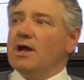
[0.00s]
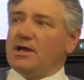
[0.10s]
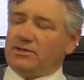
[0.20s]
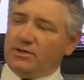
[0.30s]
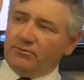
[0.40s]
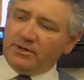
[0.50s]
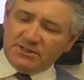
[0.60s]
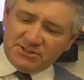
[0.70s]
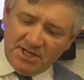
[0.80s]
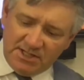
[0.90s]
and you want
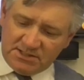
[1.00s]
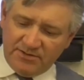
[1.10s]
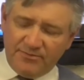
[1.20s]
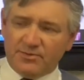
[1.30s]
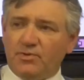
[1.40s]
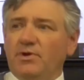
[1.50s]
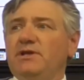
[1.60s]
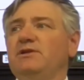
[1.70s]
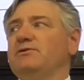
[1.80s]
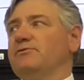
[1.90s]
to change it from
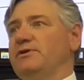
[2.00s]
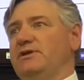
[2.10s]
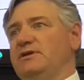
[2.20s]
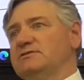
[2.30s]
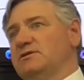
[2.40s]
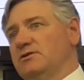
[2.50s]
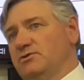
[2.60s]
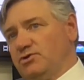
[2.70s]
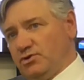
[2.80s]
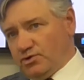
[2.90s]
20 degrees
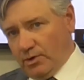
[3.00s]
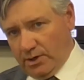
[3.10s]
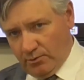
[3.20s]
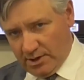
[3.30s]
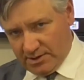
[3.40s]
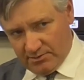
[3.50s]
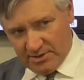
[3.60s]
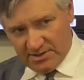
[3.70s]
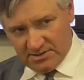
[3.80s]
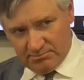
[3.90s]
to 21
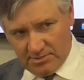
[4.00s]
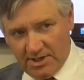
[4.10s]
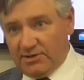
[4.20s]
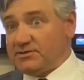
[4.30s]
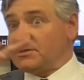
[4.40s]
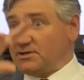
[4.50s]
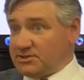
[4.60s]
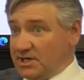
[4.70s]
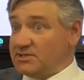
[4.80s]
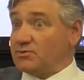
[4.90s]
degrees, okay, you're just going
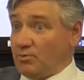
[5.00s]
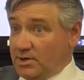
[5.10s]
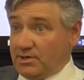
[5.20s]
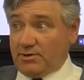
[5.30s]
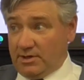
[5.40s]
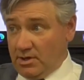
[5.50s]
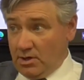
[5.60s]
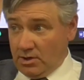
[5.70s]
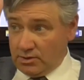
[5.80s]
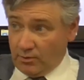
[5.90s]
to change it one degree,
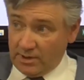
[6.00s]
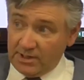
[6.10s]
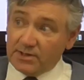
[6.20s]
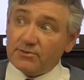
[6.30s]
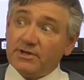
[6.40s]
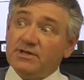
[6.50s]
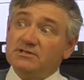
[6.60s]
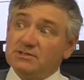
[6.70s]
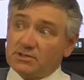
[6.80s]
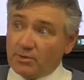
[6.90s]
20
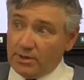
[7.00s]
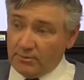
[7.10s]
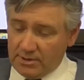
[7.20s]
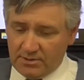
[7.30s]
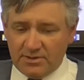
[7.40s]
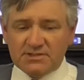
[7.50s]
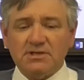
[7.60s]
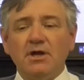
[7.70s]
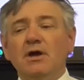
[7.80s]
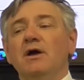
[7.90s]
degrees to 21
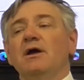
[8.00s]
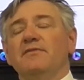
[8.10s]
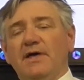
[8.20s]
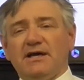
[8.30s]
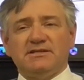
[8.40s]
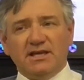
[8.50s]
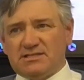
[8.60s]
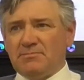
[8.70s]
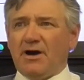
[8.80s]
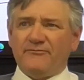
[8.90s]
degrees. That
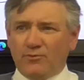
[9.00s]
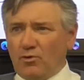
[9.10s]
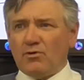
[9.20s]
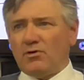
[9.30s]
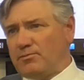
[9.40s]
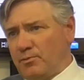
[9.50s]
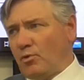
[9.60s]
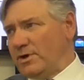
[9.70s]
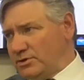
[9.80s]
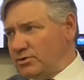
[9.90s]
takes about
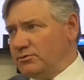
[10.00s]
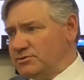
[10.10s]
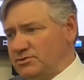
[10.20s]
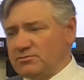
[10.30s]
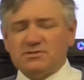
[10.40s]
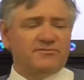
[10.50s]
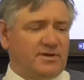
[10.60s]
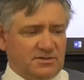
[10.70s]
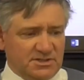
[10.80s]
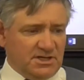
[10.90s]
4.2 joules of
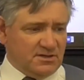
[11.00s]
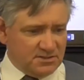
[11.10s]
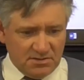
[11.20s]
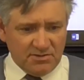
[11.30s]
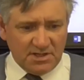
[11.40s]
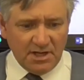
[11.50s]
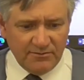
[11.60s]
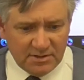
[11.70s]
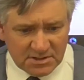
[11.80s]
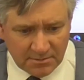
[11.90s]
energy. So to
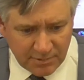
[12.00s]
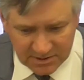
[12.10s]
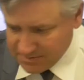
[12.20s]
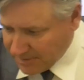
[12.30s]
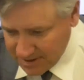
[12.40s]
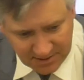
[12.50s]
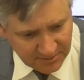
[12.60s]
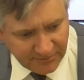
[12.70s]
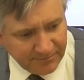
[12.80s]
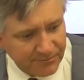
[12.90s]
give you some
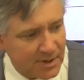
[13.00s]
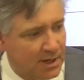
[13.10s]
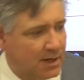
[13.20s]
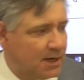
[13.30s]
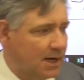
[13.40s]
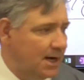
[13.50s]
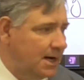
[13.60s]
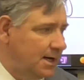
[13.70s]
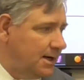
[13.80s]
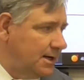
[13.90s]
perspective,
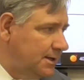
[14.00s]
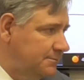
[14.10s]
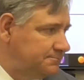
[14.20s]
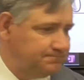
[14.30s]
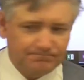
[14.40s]
uh,